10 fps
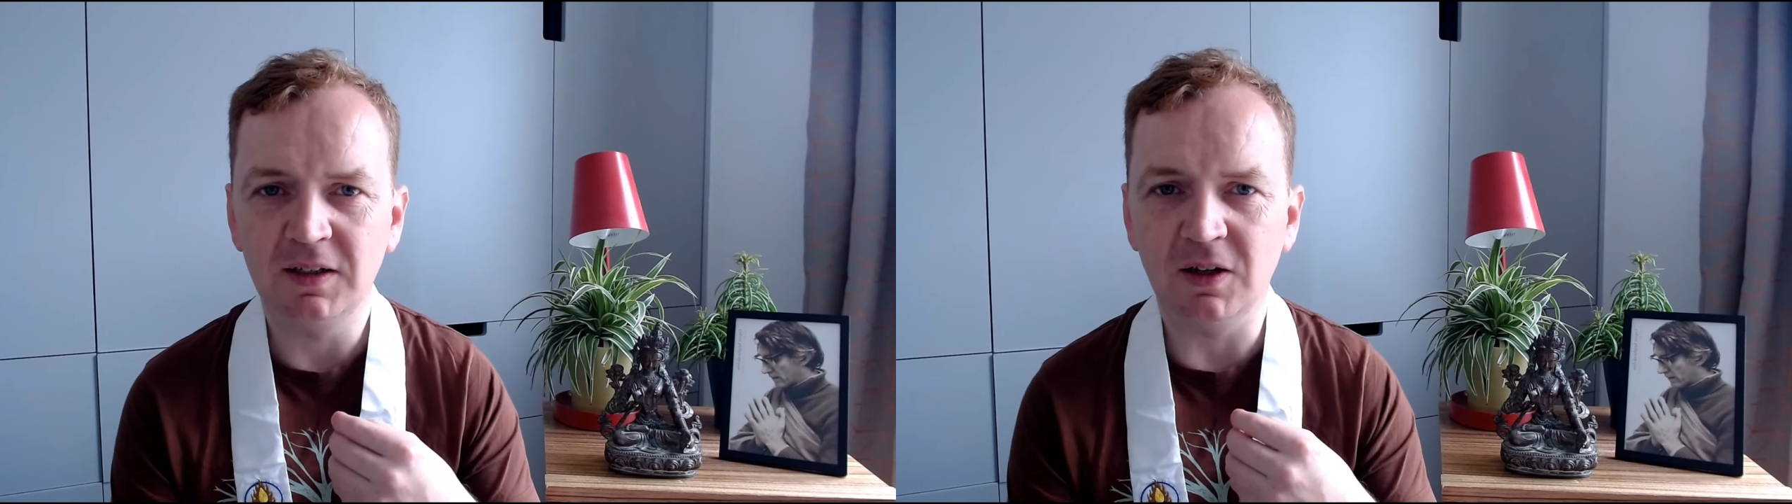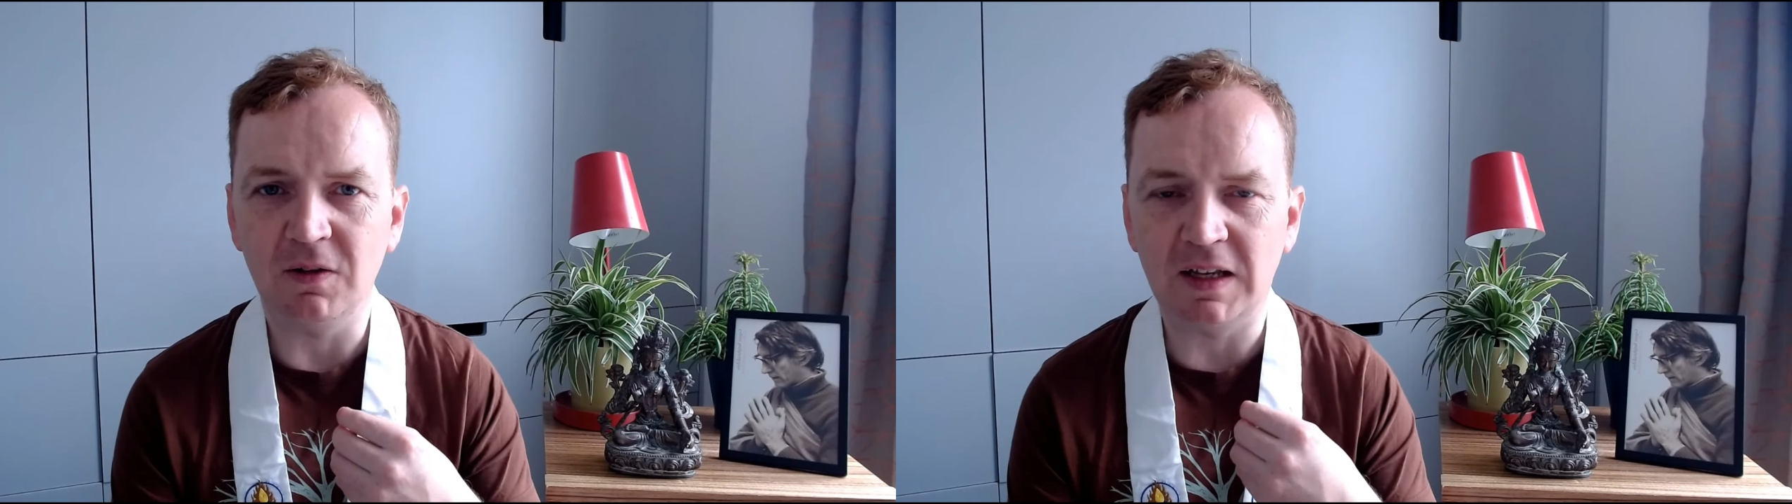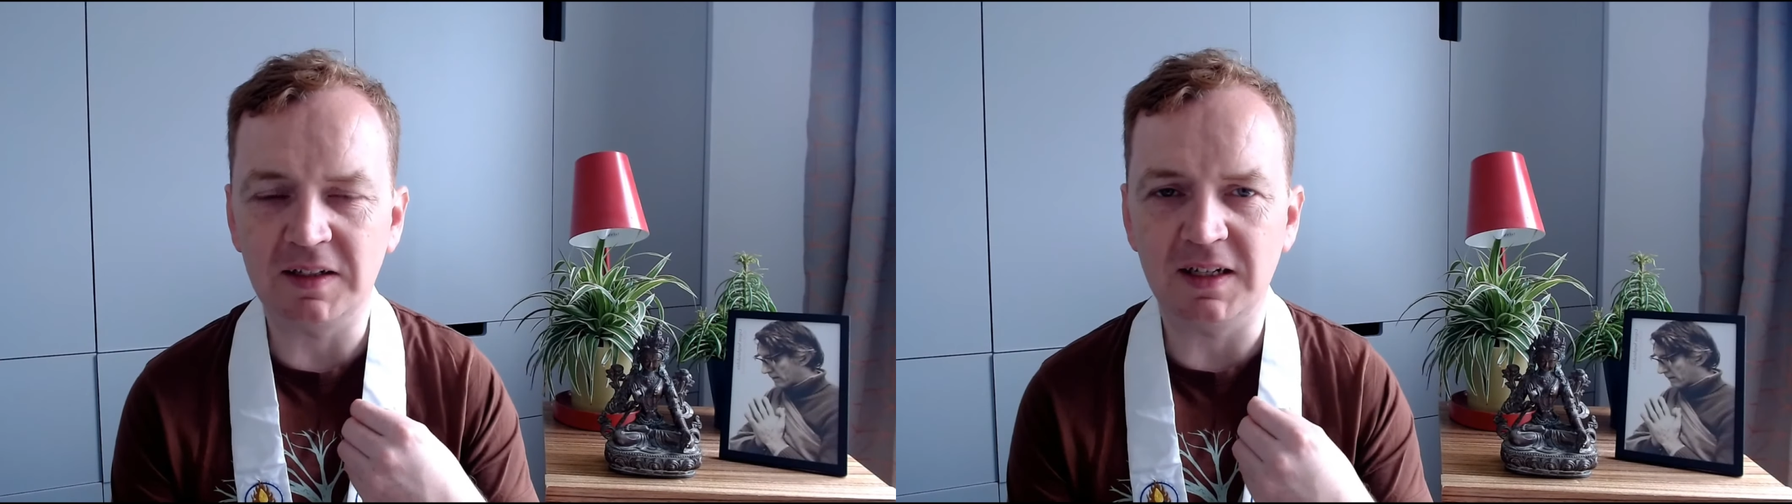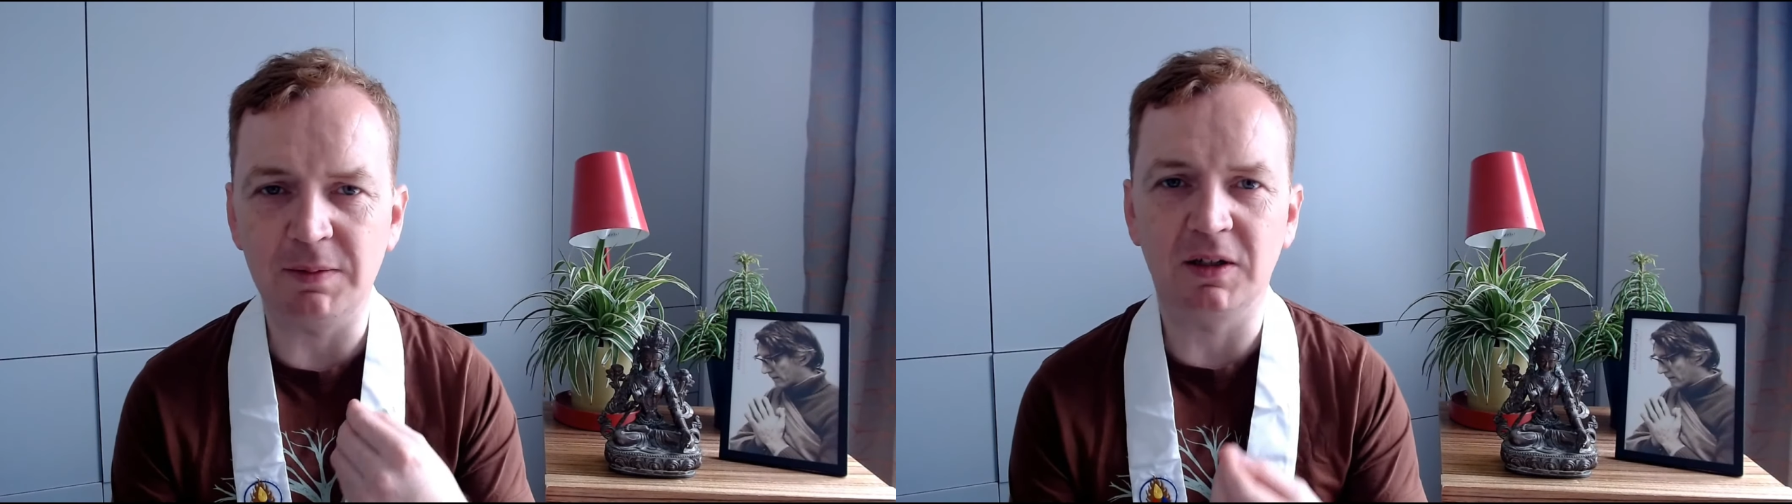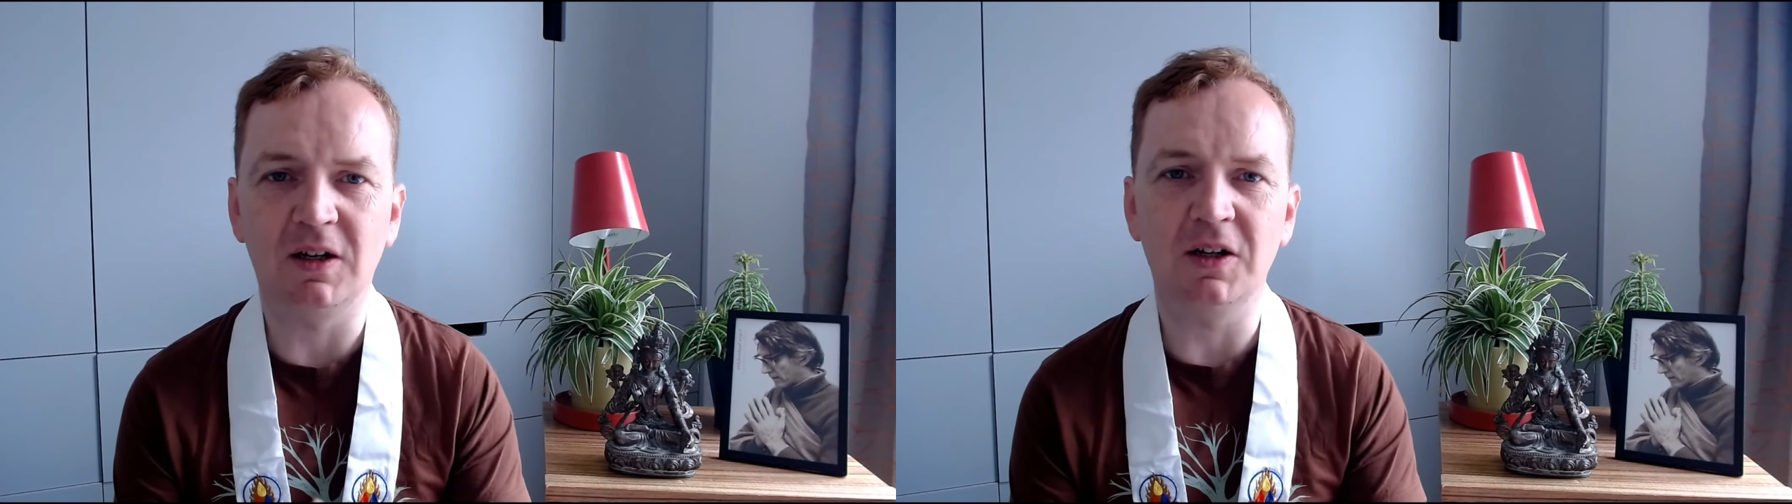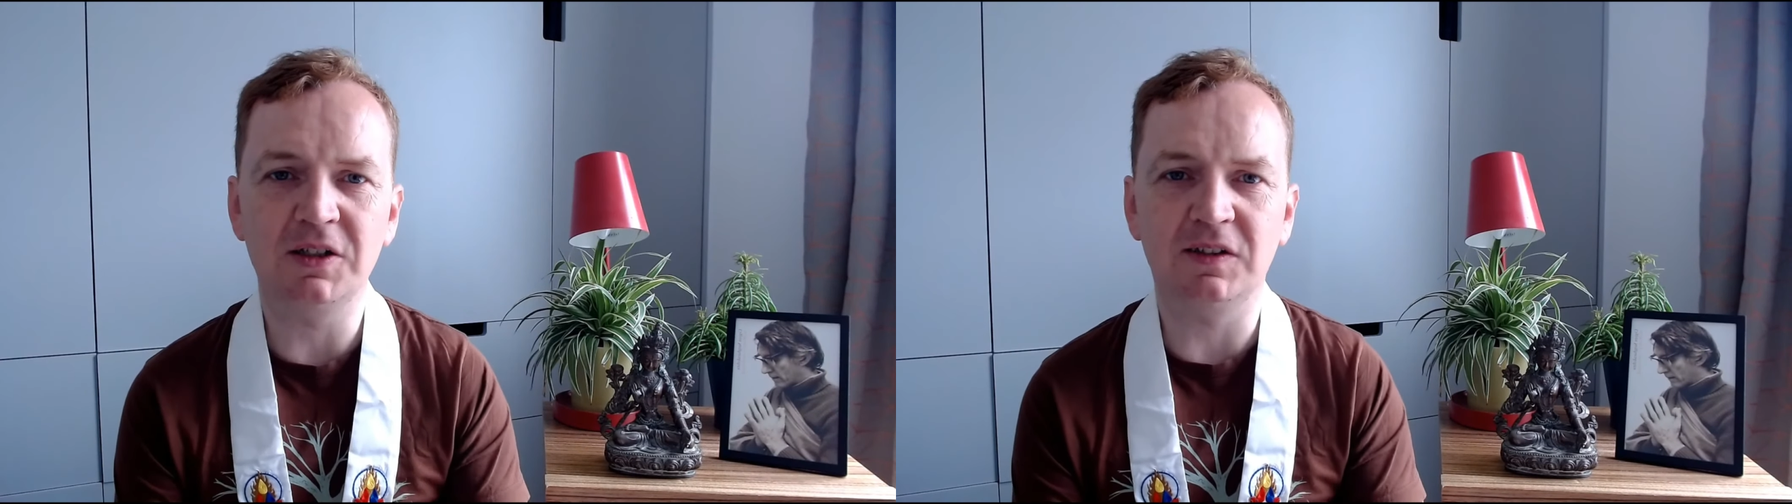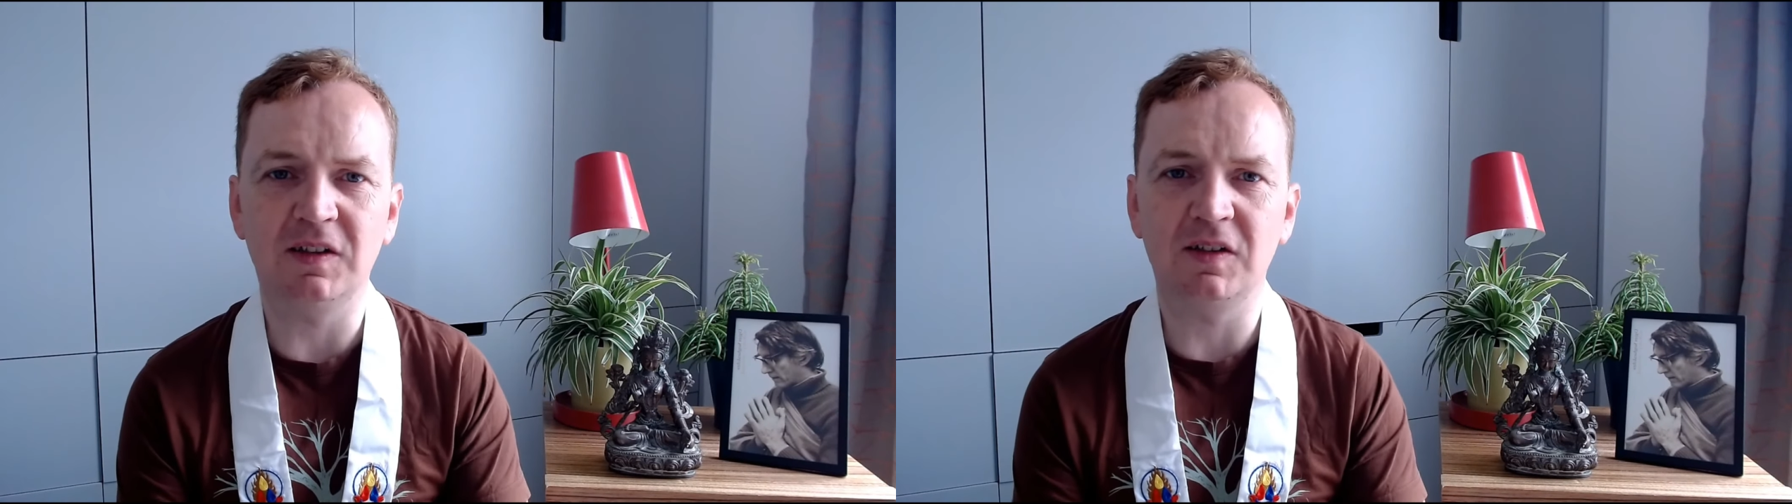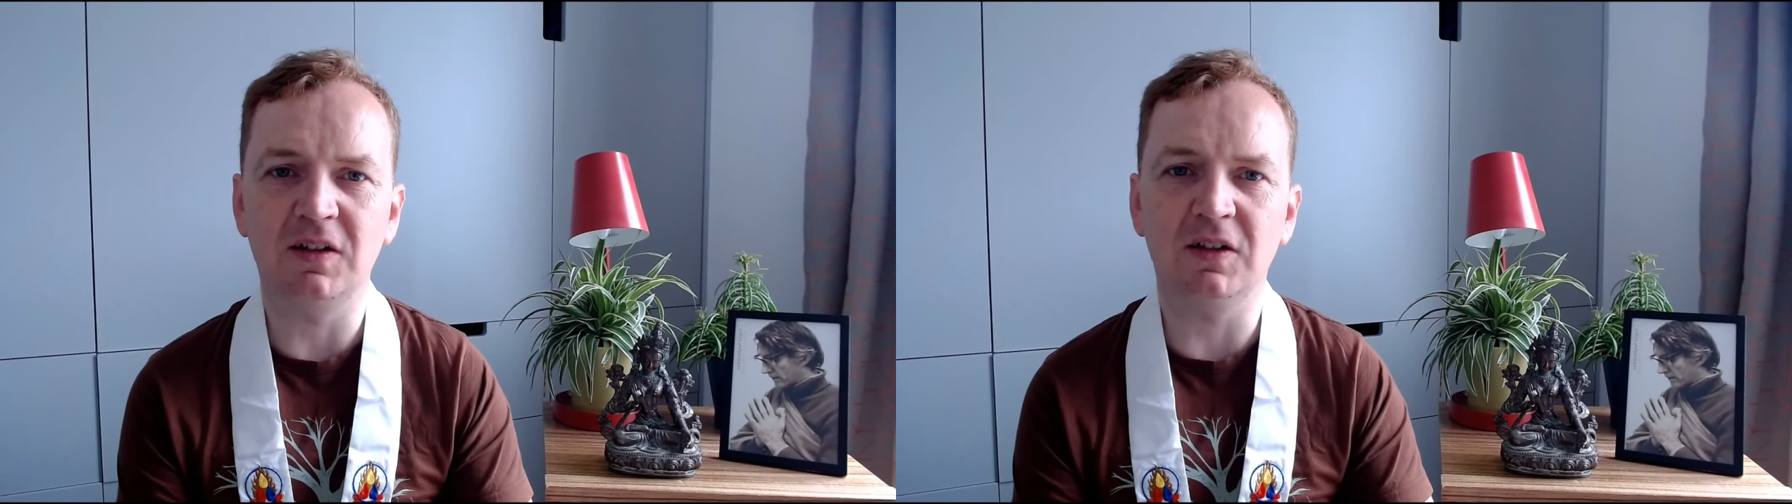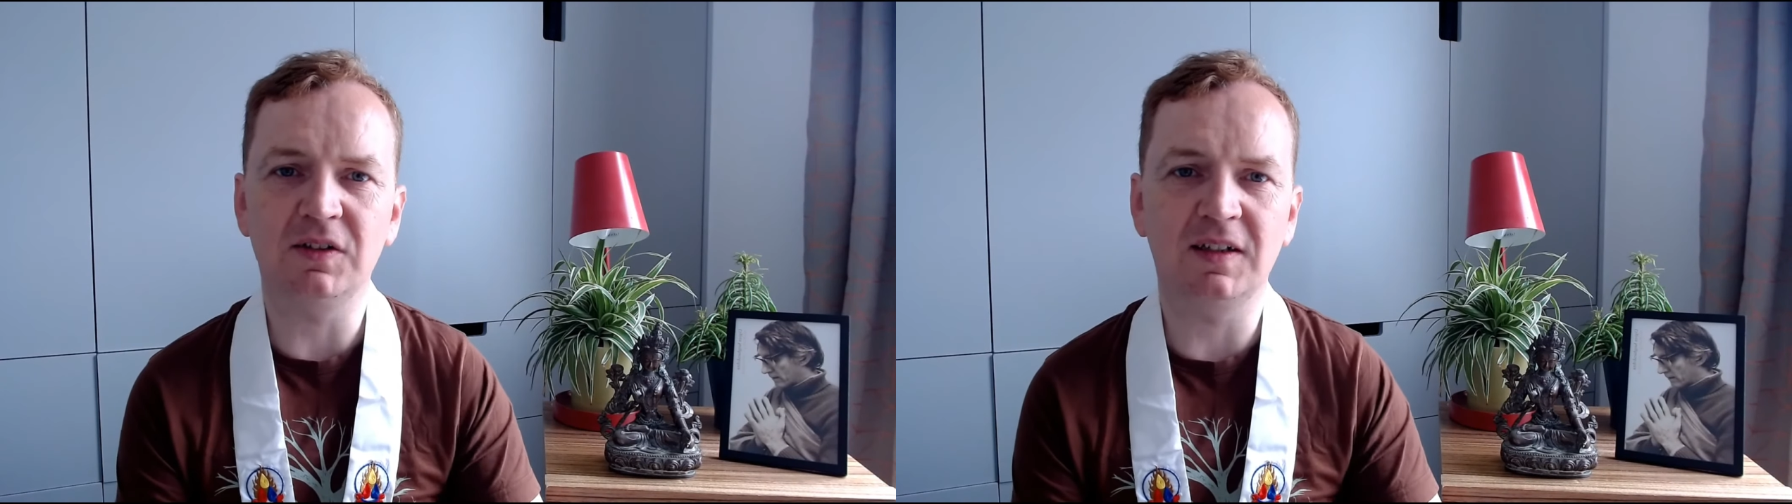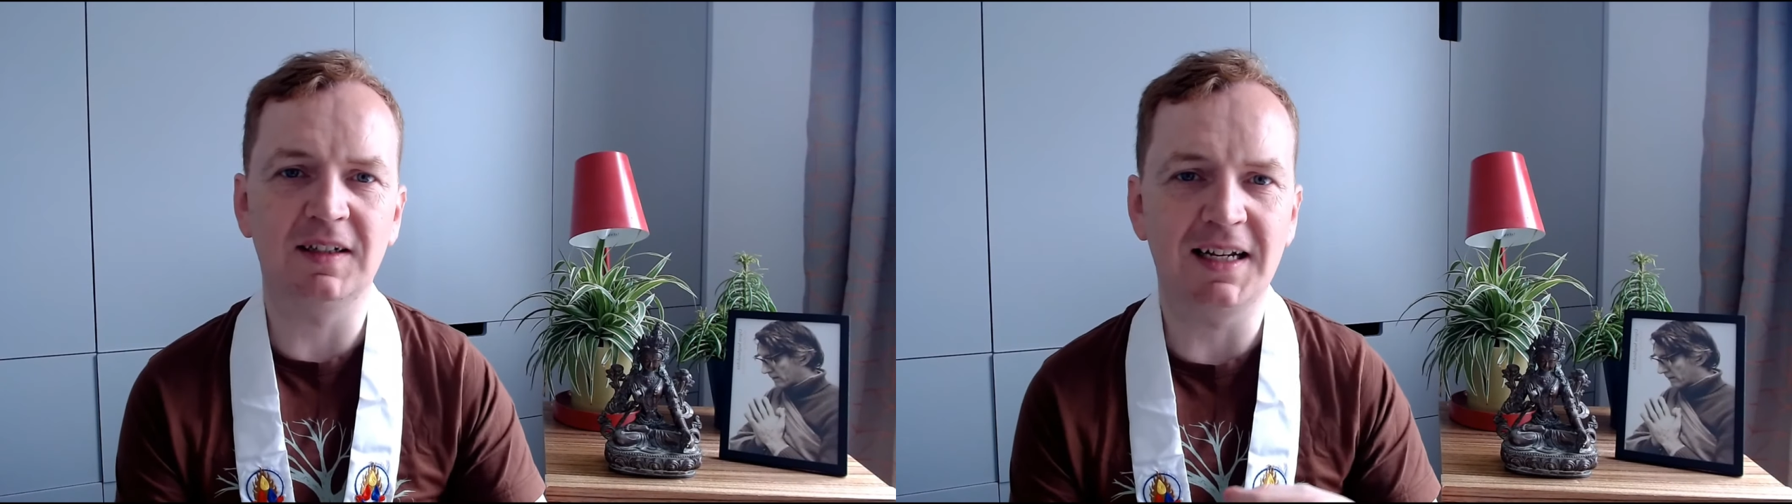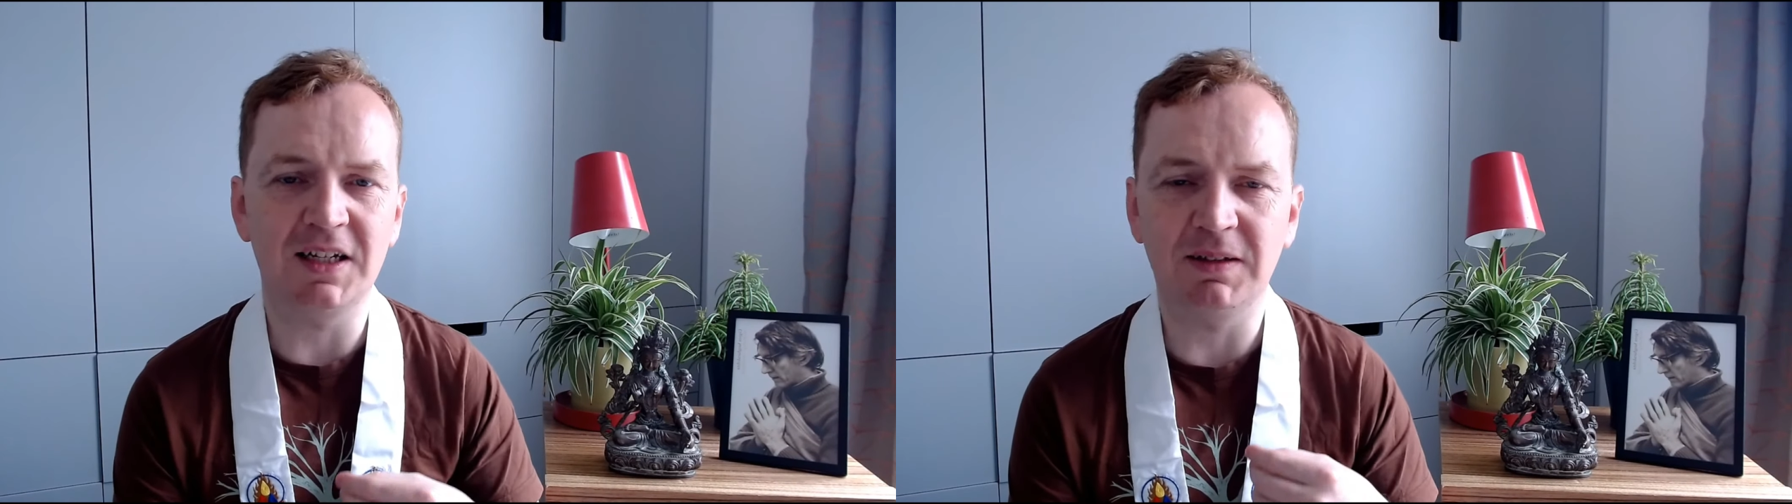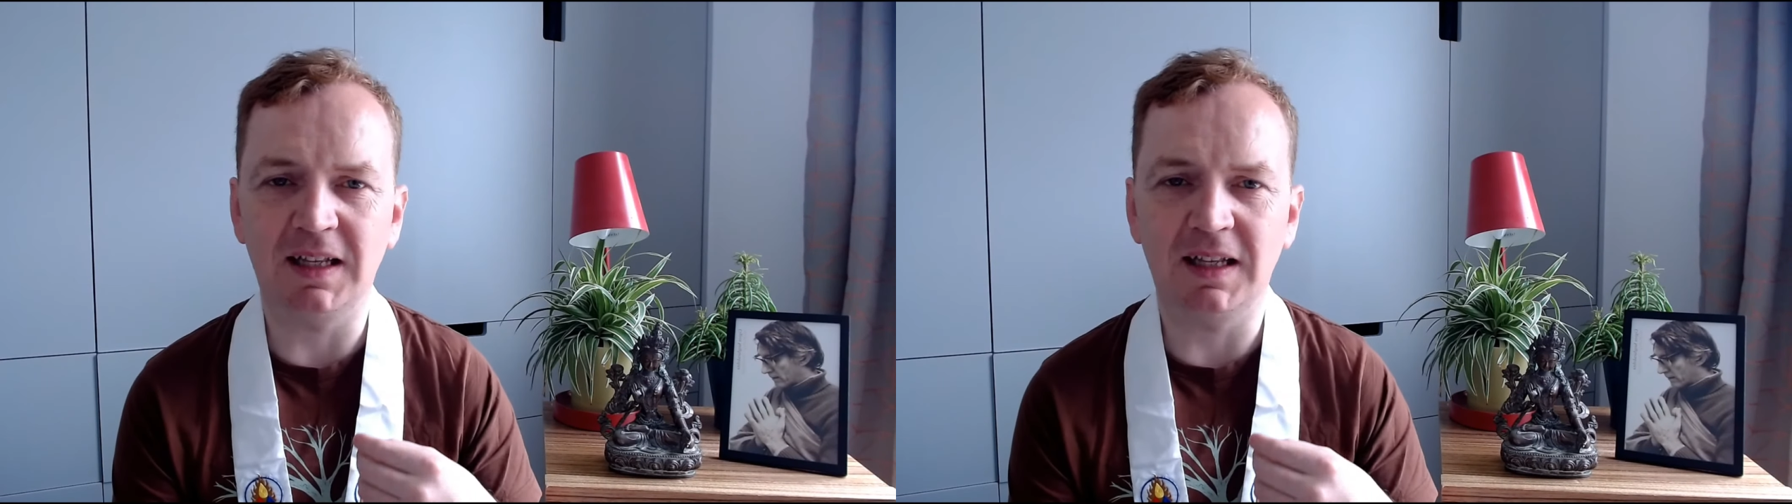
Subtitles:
of that deeper consciousness in us connecting with